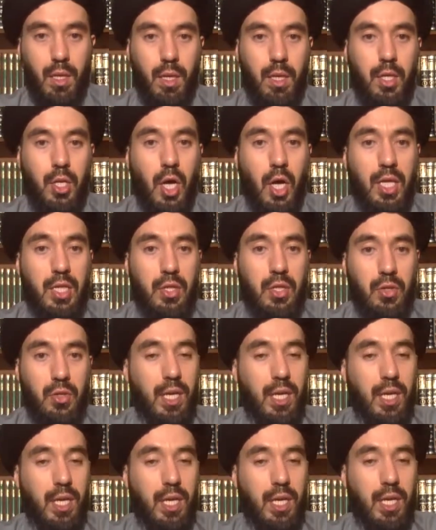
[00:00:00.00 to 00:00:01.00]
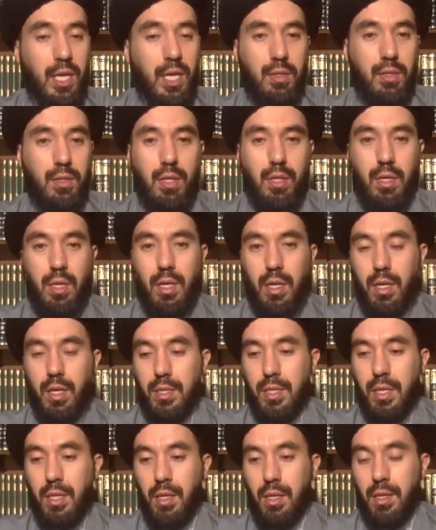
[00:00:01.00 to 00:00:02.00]
not know and even
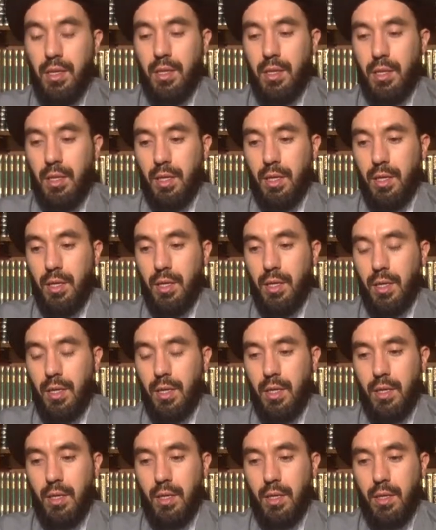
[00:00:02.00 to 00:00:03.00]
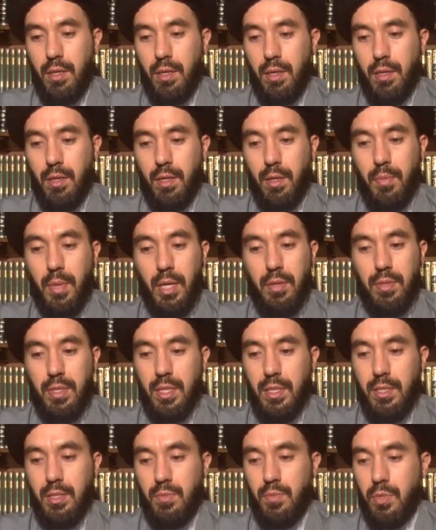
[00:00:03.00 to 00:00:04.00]
didn't think
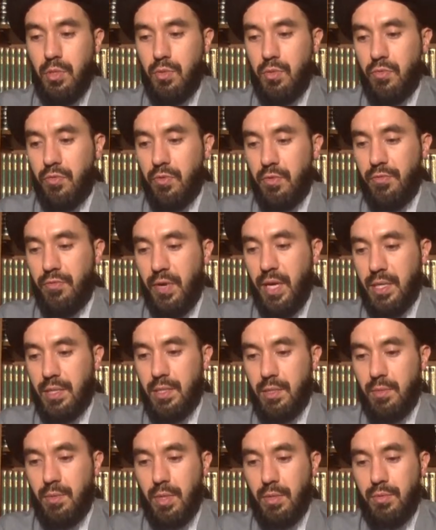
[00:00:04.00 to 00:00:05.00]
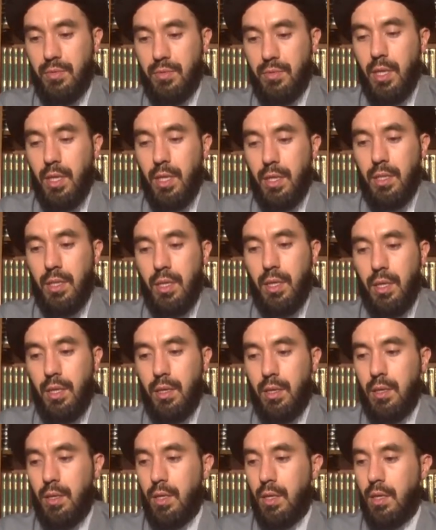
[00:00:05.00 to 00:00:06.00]
about these beautiful facts about
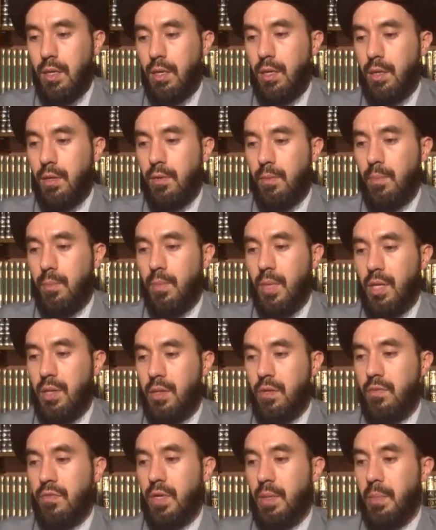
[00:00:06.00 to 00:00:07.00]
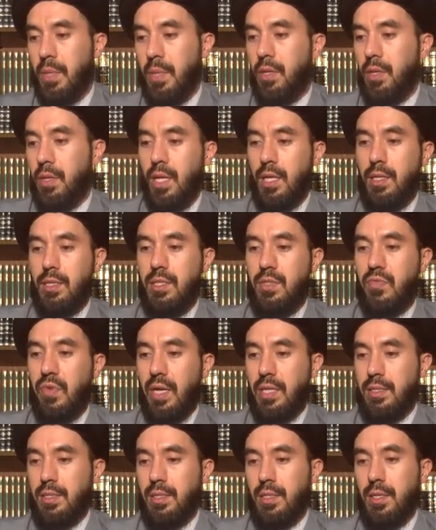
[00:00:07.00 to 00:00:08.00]
the month of Ramadan and its
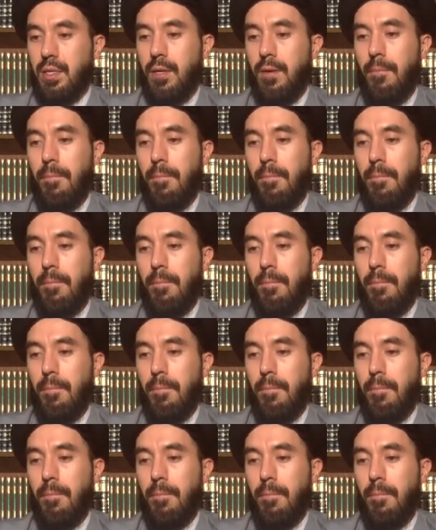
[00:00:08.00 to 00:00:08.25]
fasting.